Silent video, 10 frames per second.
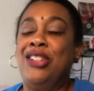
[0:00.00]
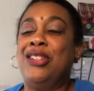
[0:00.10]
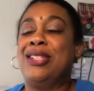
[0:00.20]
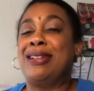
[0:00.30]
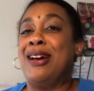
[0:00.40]
to
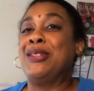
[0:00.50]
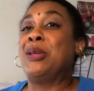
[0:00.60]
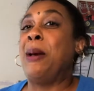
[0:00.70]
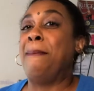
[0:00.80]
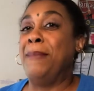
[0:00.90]

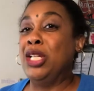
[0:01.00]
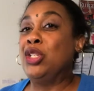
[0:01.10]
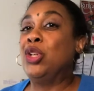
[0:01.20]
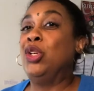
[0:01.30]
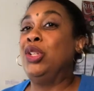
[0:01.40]
discuss
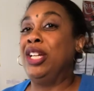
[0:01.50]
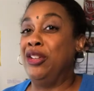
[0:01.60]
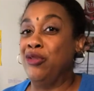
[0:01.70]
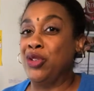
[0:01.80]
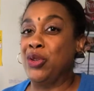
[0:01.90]
mental
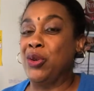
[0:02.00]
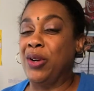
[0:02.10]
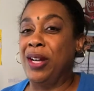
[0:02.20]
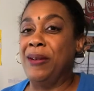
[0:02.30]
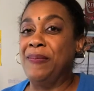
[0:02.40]

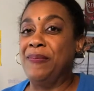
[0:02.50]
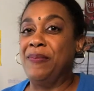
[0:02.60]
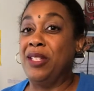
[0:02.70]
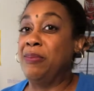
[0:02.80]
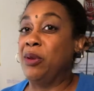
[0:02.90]
inventory.
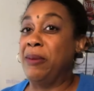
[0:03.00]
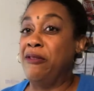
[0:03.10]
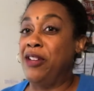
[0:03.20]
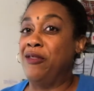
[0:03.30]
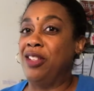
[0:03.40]
This is one of my
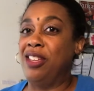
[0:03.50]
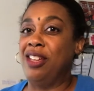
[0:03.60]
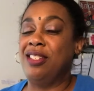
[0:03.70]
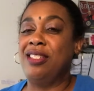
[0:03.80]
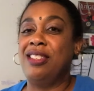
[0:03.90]
favorite
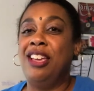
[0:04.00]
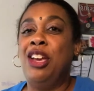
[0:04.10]
things.